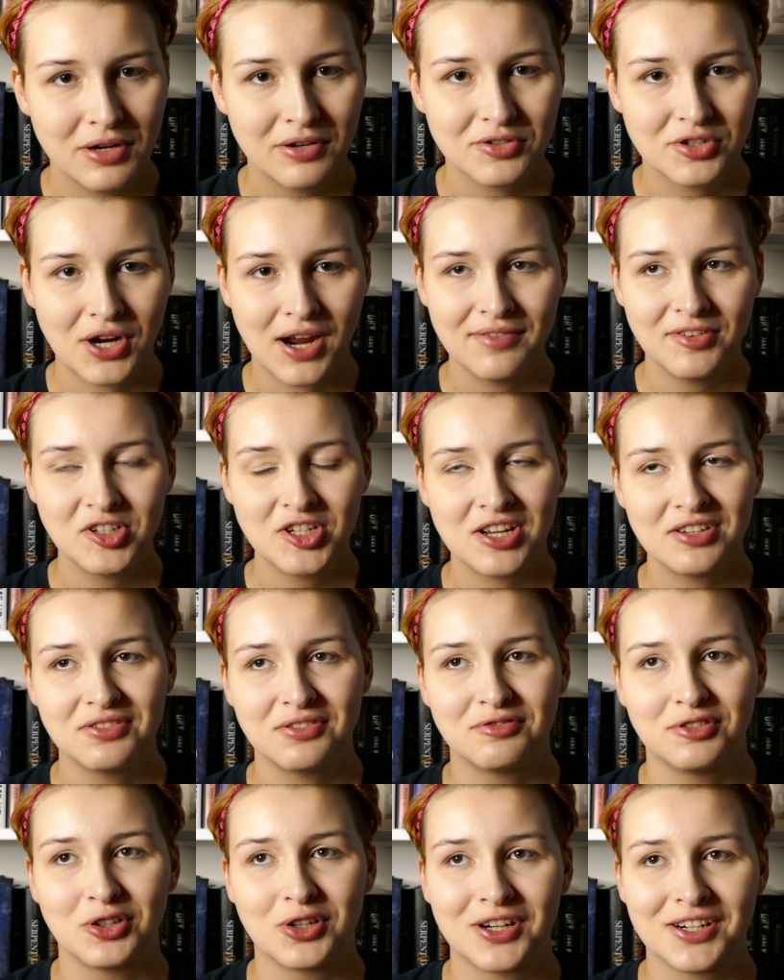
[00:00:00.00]
We were driving down
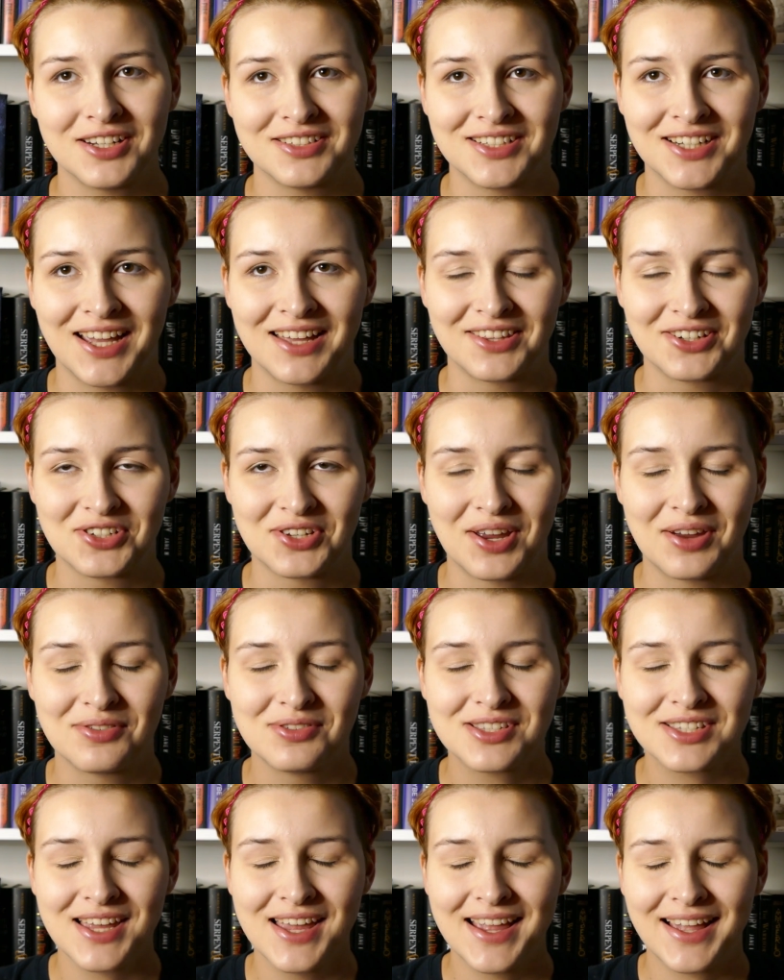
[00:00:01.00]
to Florida together, so I
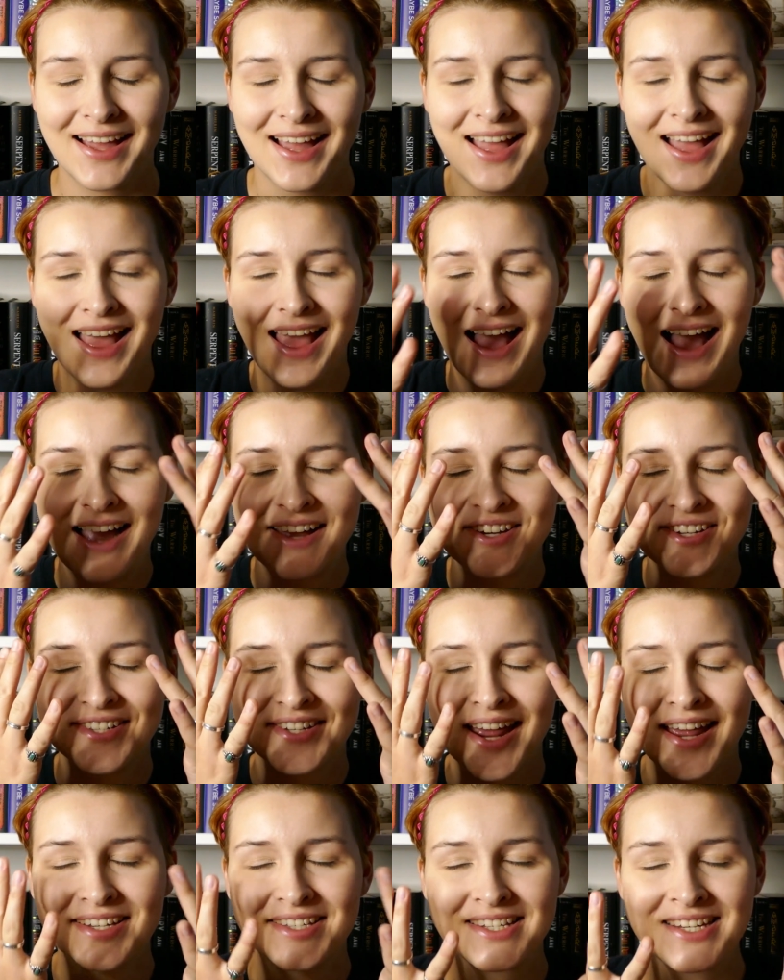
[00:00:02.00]
was like, I
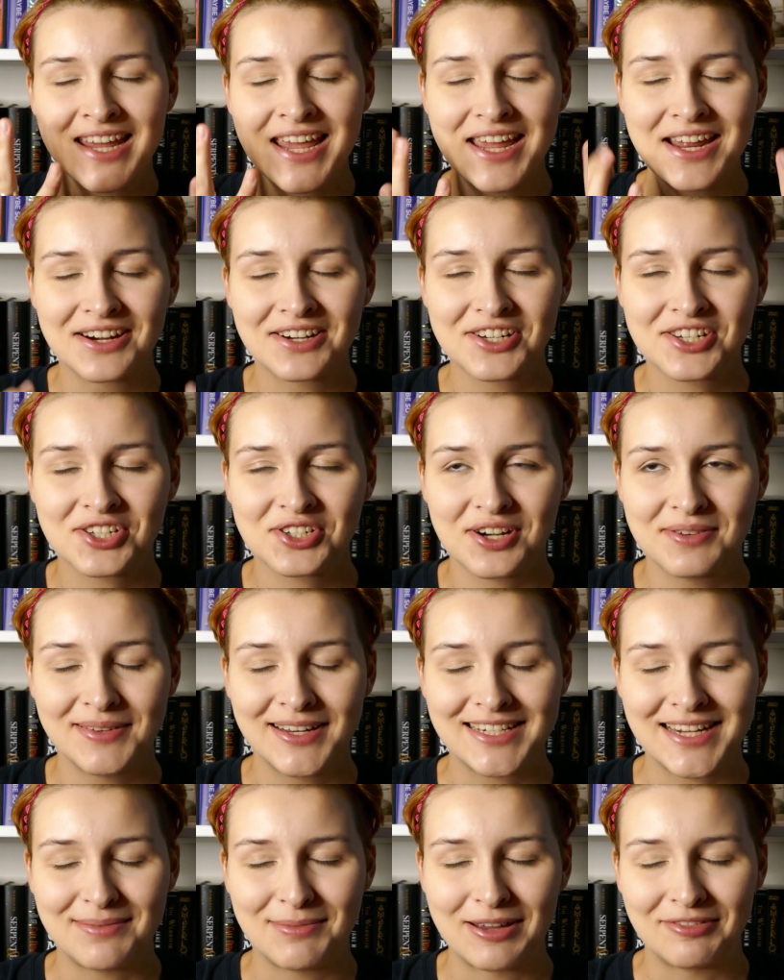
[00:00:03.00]
just had tears
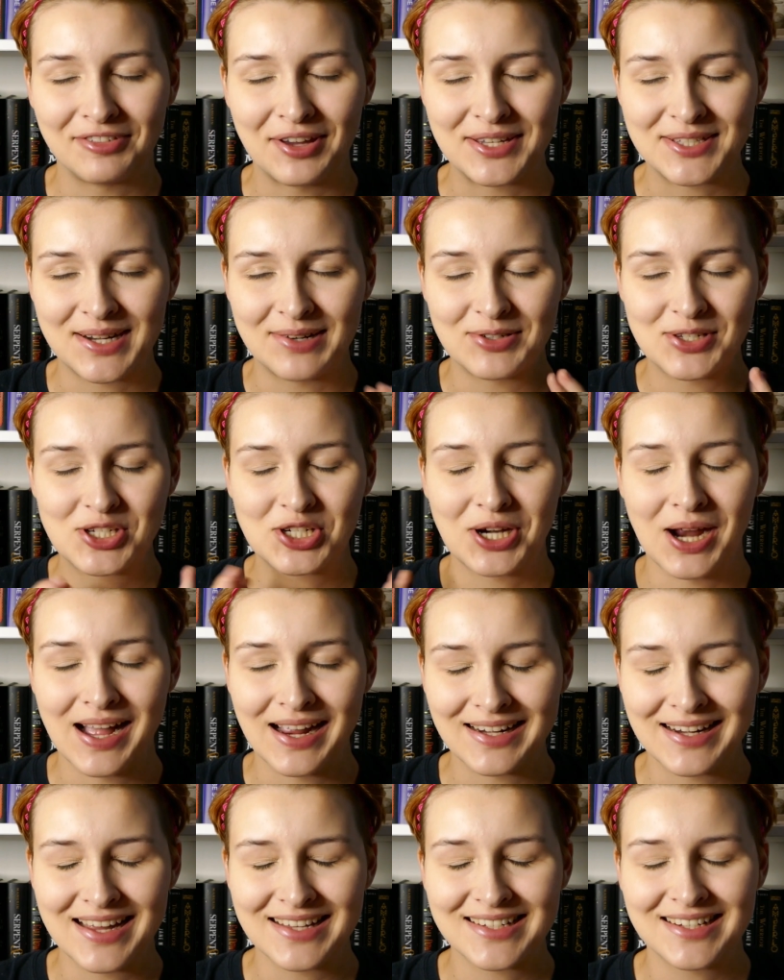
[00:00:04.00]
streaming down my face, and I was
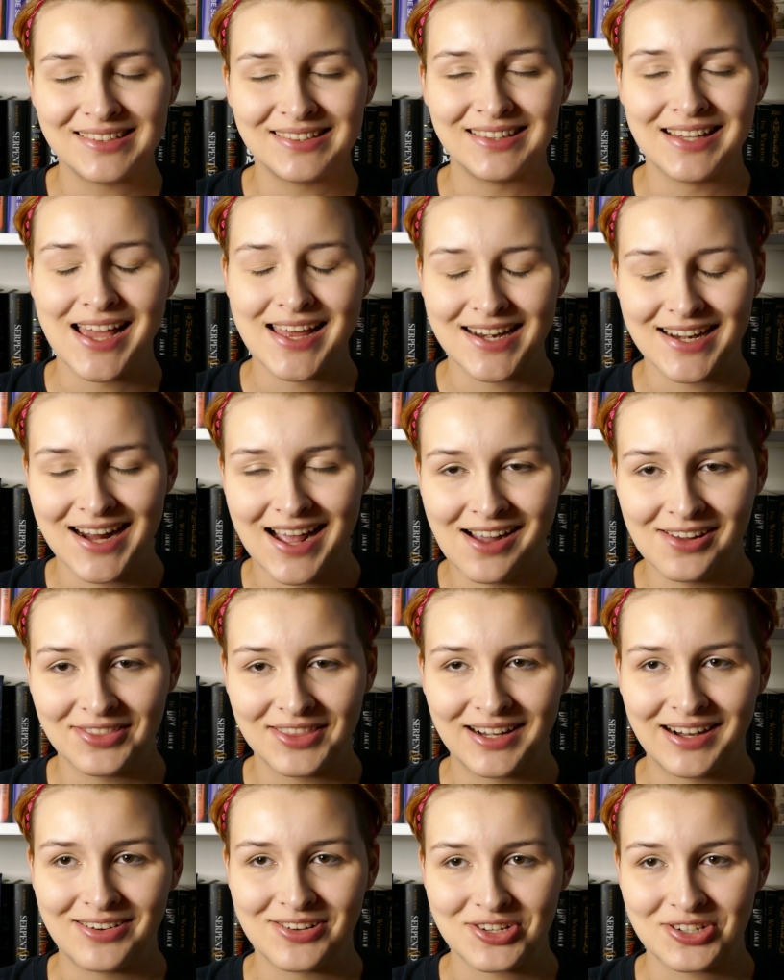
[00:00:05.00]
trying not to let it out
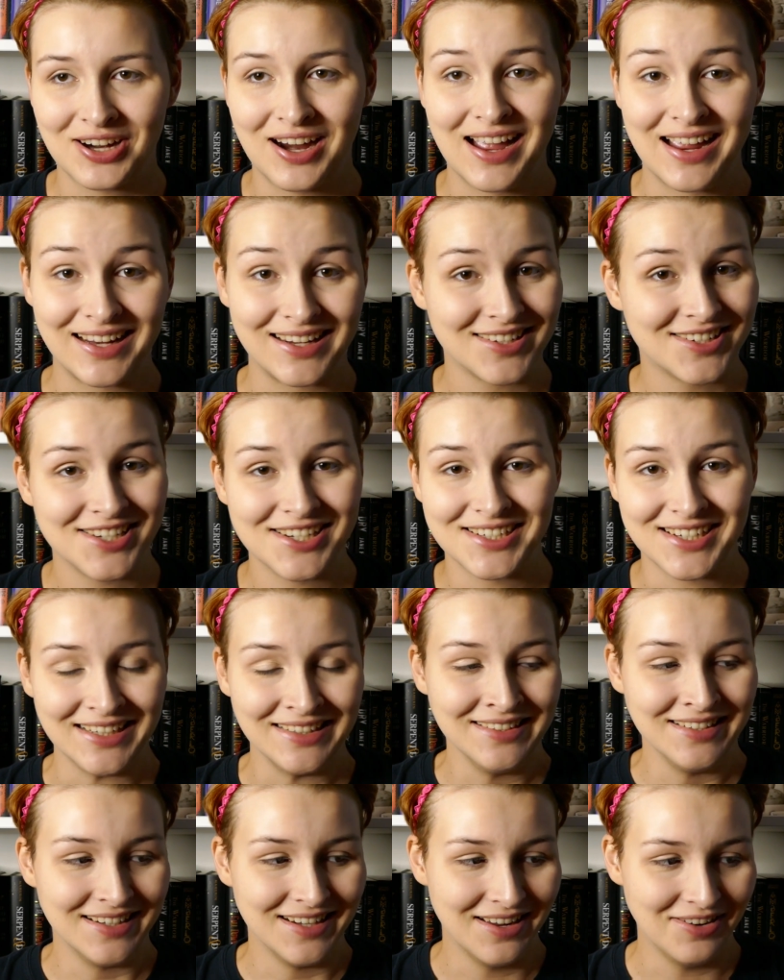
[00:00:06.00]
that I was crying, and she
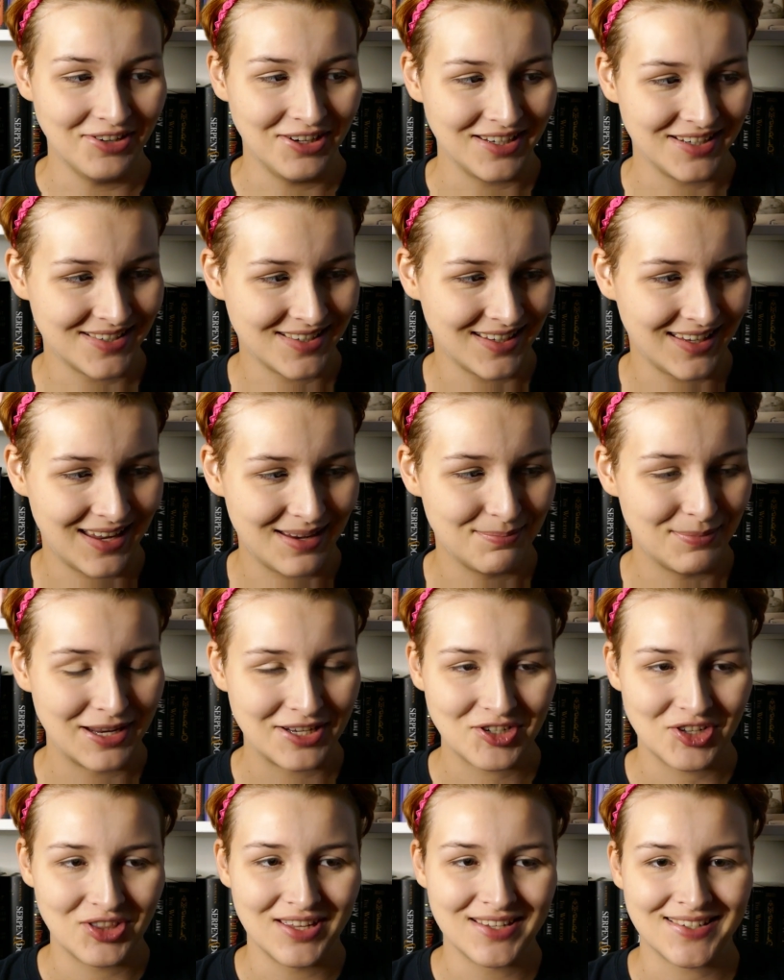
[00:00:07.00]
didn't notice. Like, I
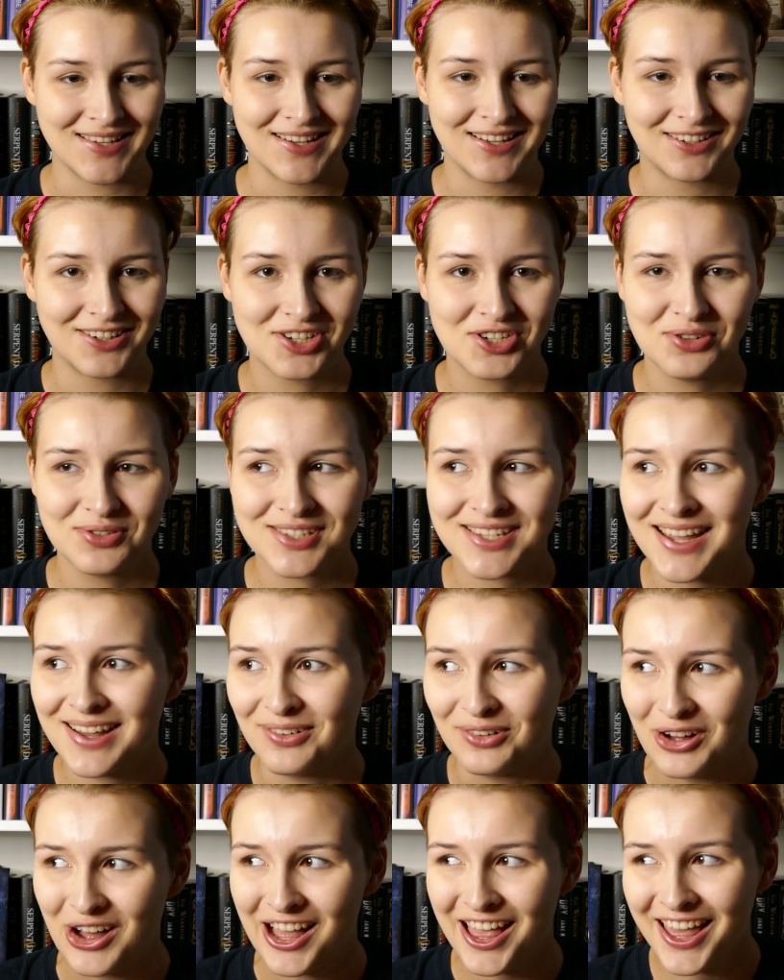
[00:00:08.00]
mentioned this later, and she was like,
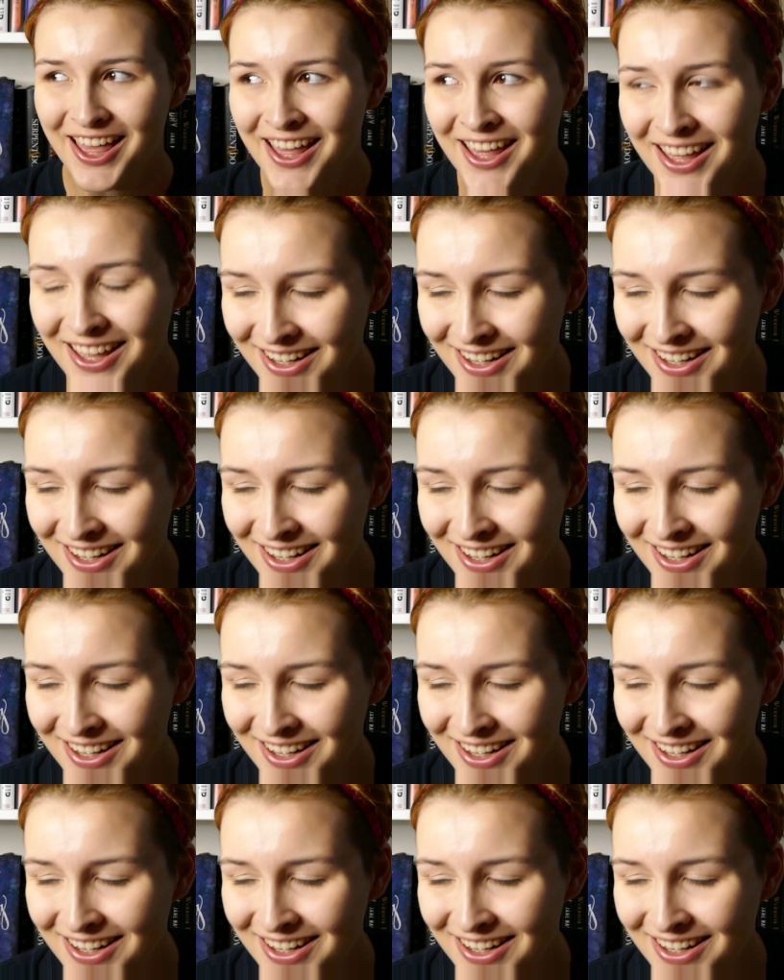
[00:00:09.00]
what?